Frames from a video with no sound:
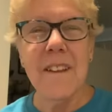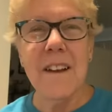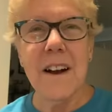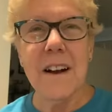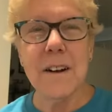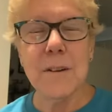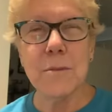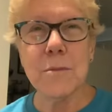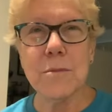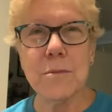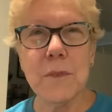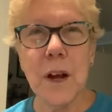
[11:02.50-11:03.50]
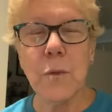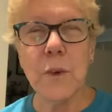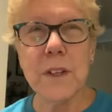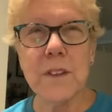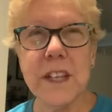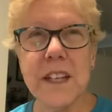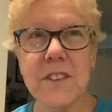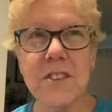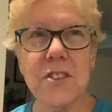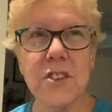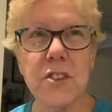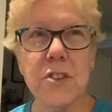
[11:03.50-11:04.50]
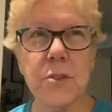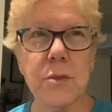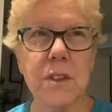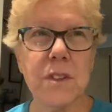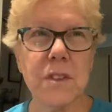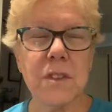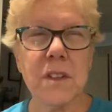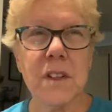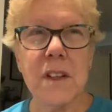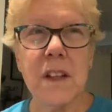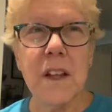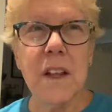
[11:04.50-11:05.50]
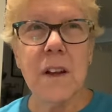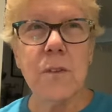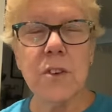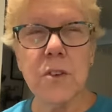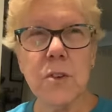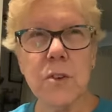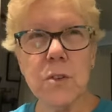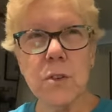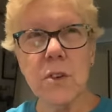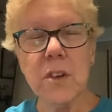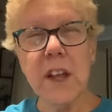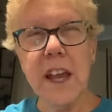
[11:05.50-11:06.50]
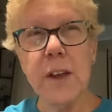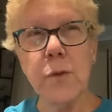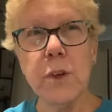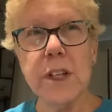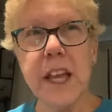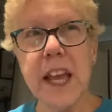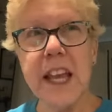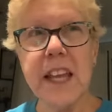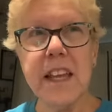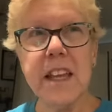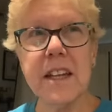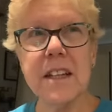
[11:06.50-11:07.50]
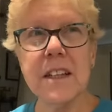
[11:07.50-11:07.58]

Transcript: I went last year. It was all along A1A.